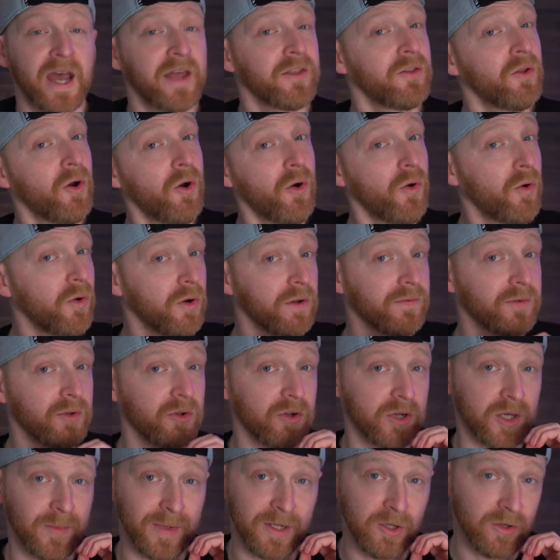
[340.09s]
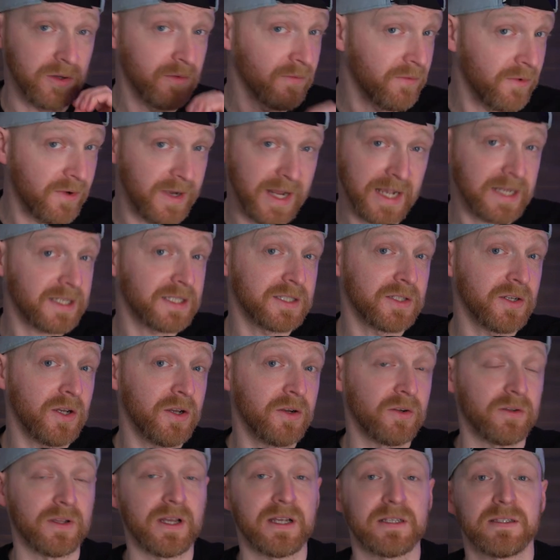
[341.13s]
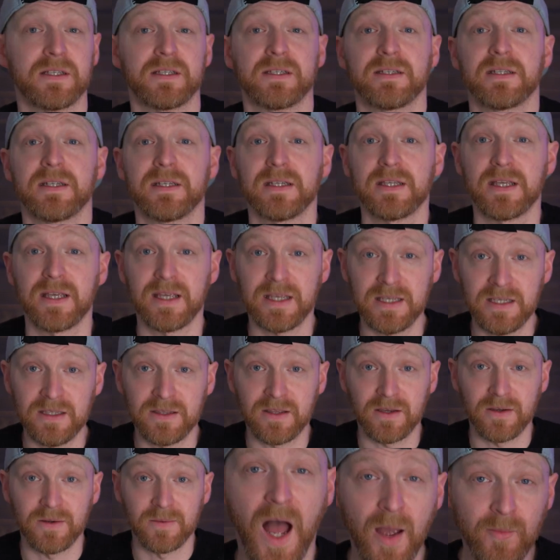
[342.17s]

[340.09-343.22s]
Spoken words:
and not all of you are going to be looking for an external SSD either.